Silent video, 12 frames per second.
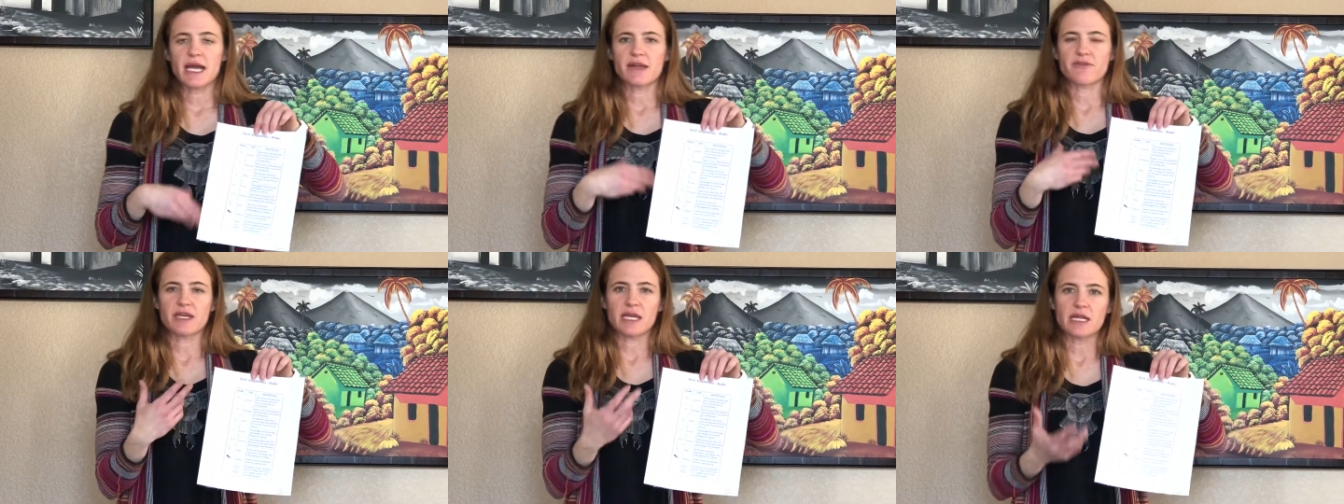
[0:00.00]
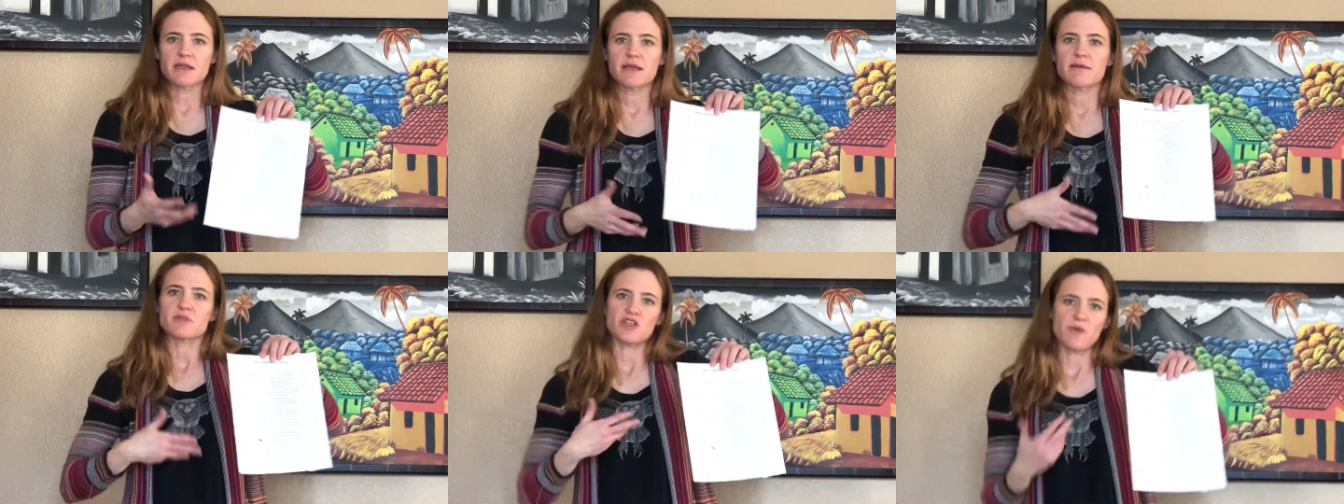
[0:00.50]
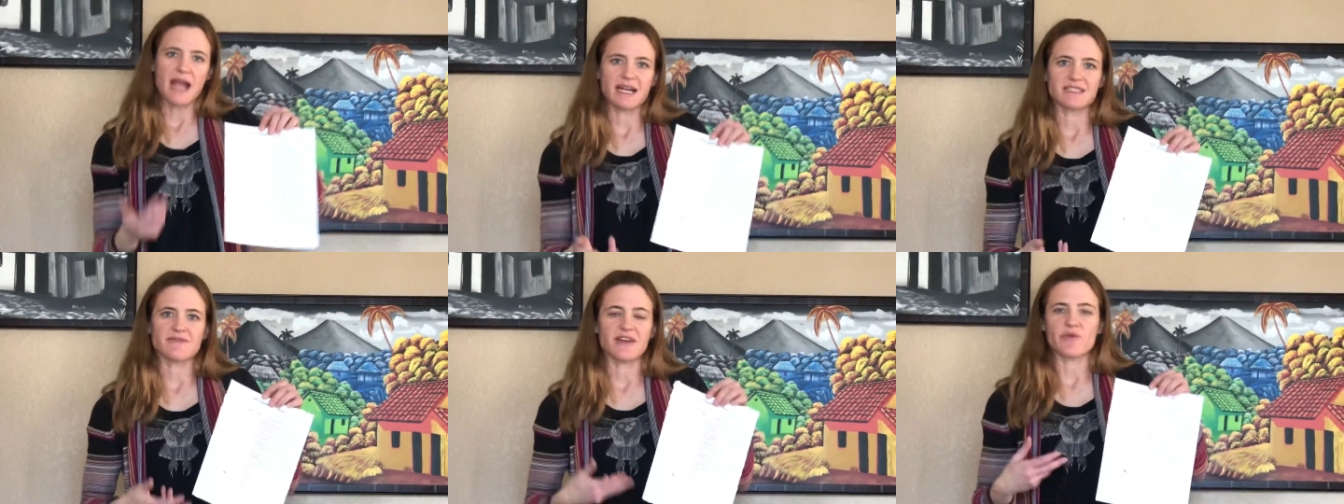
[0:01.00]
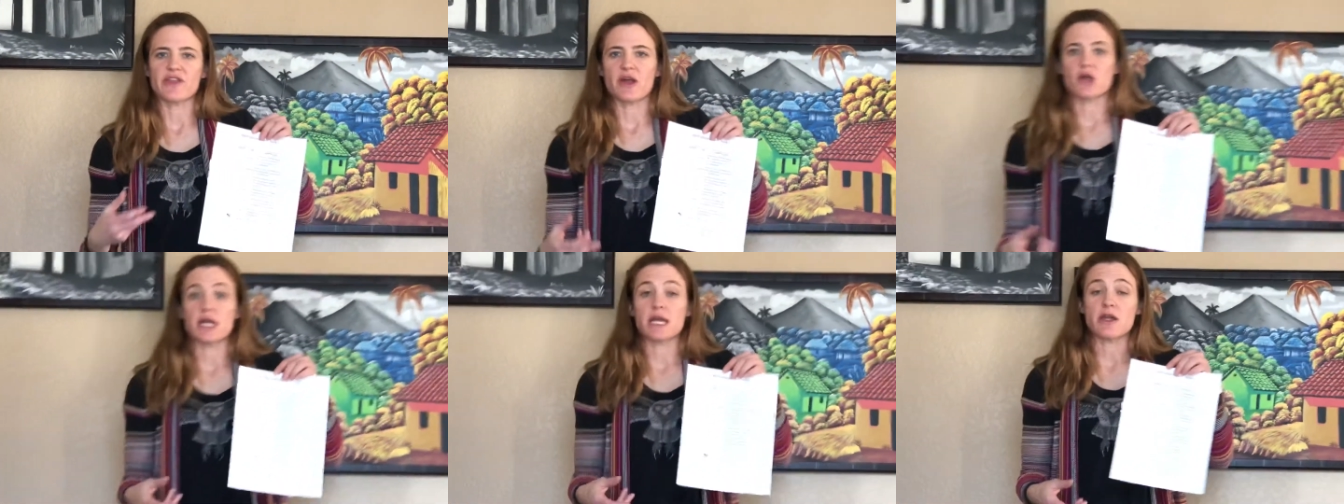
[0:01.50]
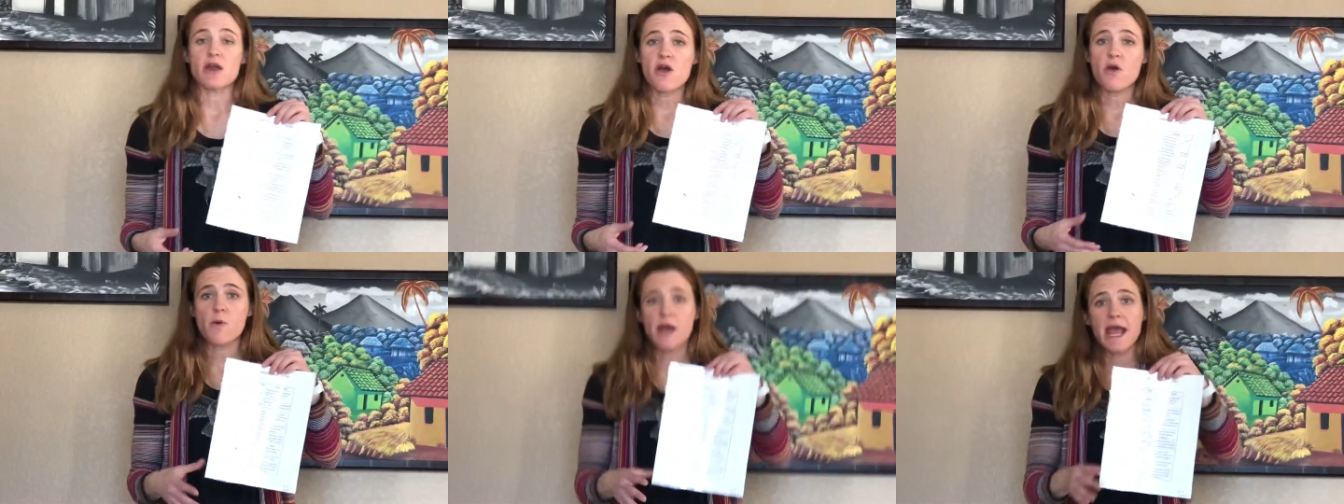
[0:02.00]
of getting them to activate what they already know